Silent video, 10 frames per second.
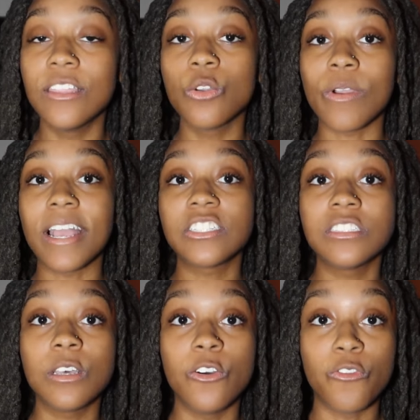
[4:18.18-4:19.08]

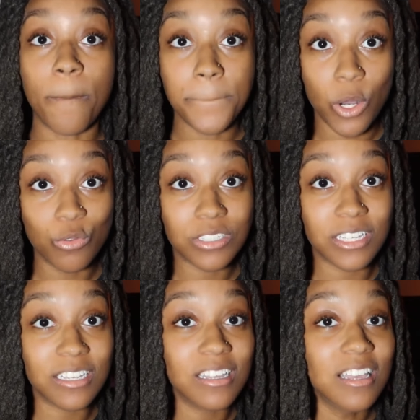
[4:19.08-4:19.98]
interaction of
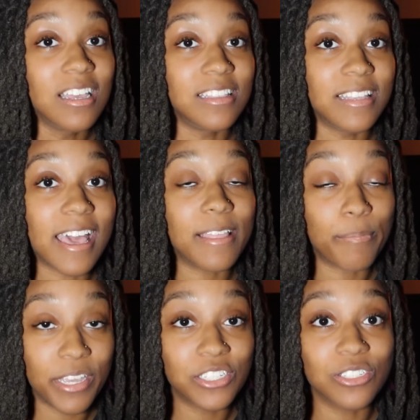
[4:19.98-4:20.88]
posting
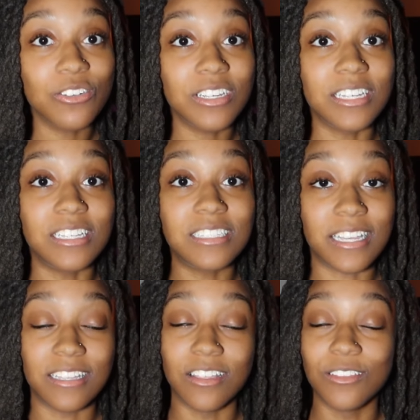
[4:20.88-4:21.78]
that picture is
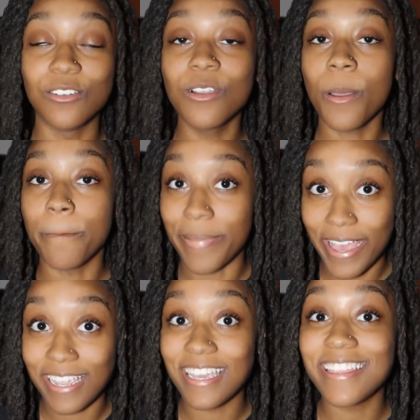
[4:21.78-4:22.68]
another
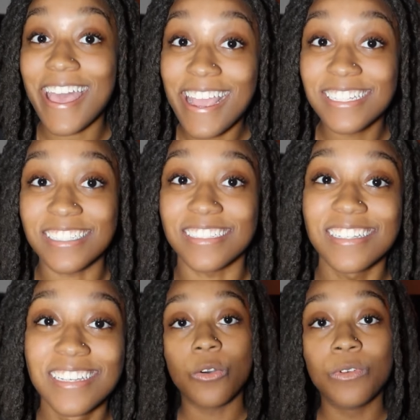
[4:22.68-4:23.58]
back-end action.
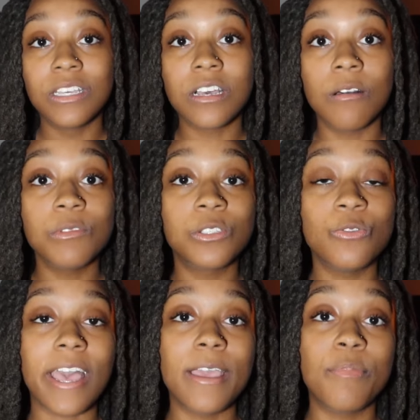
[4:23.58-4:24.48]
So when it comes
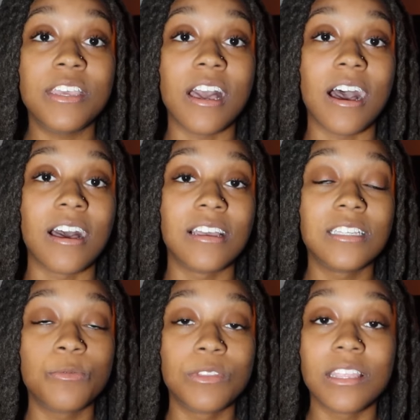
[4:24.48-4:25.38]
to
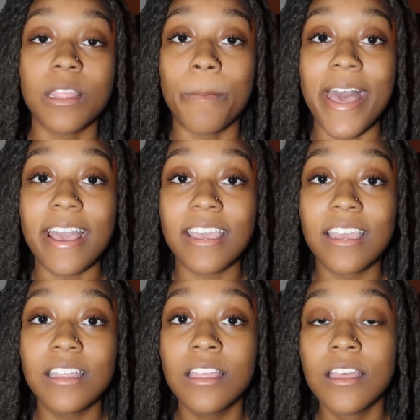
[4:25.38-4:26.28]
APIs within the
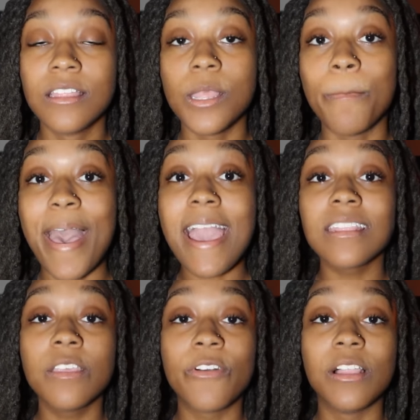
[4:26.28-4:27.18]
back-end
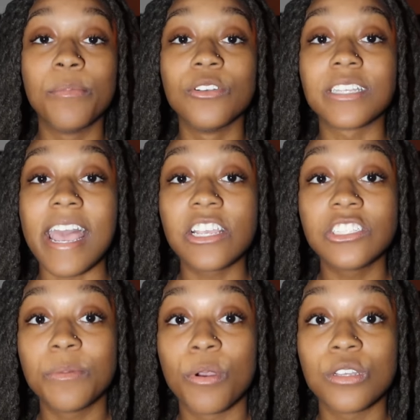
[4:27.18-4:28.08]
developer is
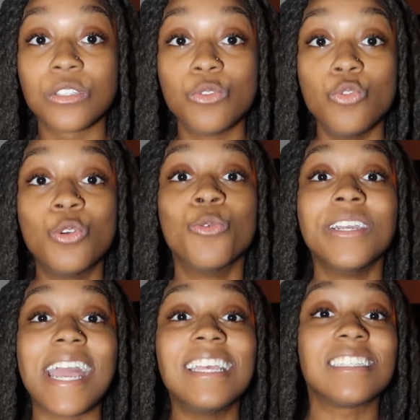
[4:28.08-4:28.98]
actually the person who
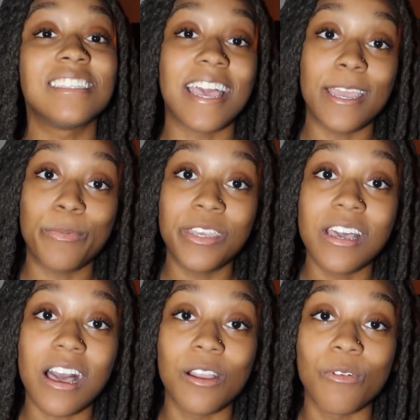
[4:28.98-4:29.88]
creates the
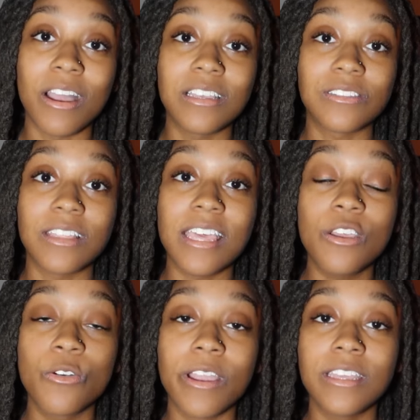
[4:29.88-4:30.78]
API, right? So they
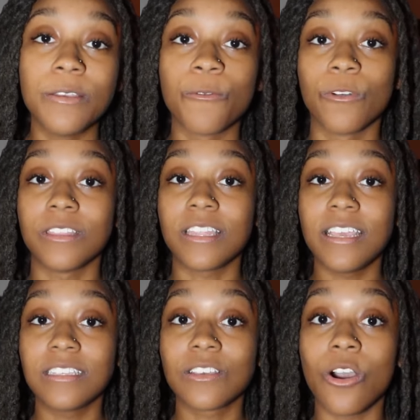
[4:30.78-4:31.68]
create different things